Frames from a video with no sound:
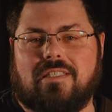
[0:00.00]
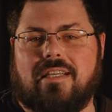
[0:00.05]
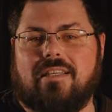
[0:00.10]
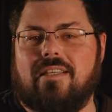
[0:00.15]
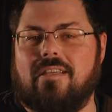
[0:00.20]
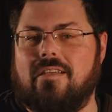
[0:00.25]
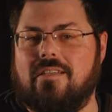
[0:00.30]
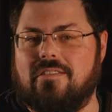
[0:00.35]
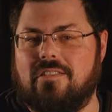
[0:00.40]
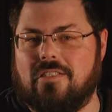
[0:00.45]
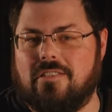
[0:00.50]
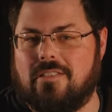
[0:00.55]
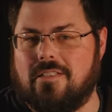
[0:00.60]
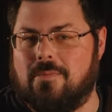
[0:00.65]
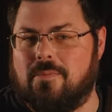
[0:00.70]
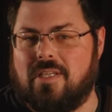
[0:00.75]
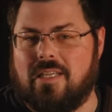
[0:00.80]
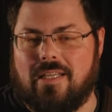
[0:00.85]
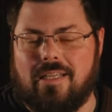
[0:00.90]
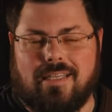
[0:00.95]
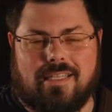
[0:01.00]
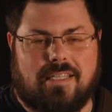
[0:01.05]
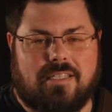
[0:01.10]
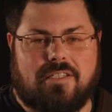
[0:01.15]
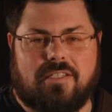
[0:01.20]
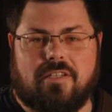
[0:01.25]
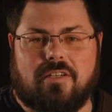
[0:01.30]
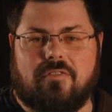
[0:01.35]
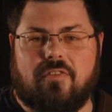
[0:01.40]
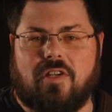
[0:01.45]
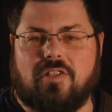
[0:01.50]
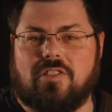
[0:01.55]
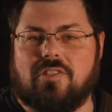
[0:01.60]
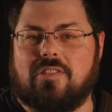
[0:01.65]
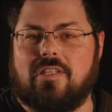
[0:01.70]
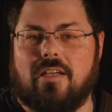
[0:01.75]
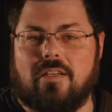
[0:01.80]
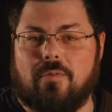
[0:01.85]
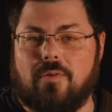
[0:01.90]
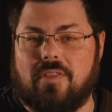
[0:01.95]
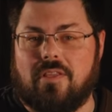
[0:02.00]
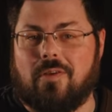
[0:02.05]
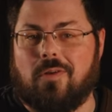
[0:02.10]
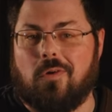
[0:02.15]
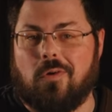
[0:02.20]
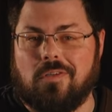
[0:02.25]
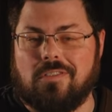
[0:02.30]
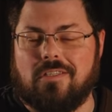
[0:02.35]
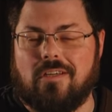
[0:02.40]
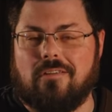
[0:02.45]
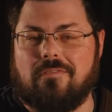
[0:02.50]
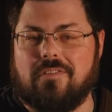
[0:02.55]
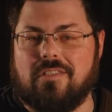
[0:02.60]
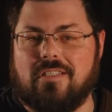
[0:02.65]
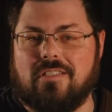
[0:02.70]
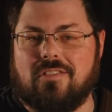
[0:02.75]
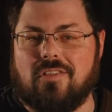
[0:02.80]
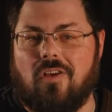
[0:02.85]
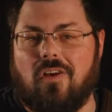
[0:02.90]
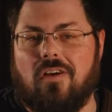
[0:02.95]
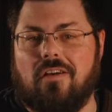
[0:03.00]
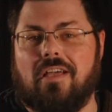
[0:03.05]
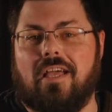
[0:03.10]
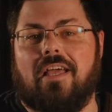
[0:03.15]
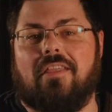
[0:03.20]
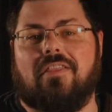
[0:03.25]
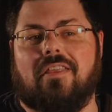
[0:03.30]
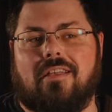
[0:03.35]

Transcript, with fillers: I think it's just going to be easier if I just tell you what the chords are for the song and